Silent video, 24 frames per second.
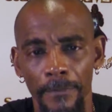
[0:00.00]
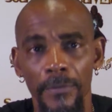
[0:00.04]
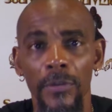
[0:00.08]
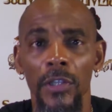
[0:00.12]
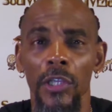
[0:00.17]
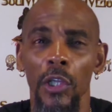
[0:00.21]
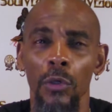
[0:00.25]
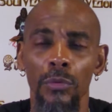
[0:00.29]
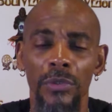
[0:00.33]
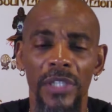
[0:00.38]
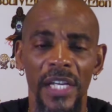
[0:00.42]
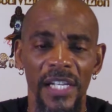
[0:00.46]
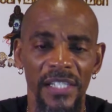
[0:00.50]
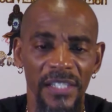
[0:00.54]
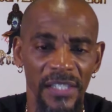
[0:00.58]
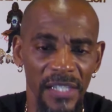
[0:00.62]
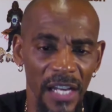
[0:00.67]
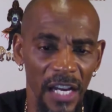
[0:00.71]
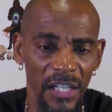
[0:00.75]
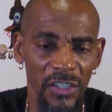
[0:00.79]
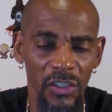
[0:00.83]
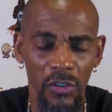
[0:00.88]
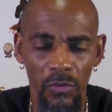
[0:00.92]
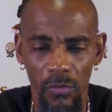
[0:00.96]
Low
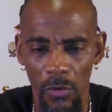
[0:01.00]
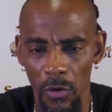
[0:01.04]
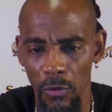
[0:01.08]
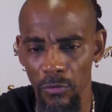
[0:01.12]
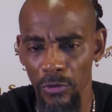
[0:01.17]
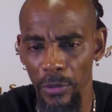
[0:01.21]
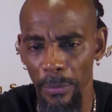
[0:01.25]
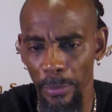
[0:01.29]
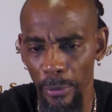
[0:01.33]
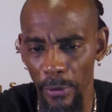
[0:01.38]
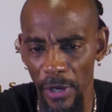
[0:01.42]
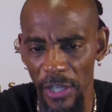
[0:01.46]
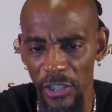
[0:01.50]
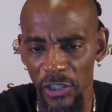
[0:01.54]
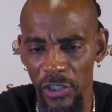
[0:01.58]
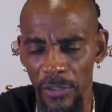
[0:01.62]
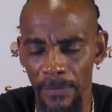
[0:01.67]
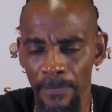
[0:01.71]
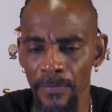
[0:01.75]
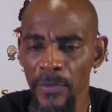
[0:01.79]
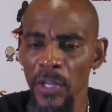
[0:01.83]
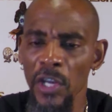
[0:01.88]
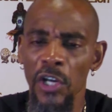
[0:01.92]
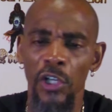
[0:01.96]
testosterone,
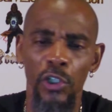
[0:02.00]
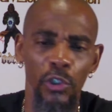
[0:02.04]
depression,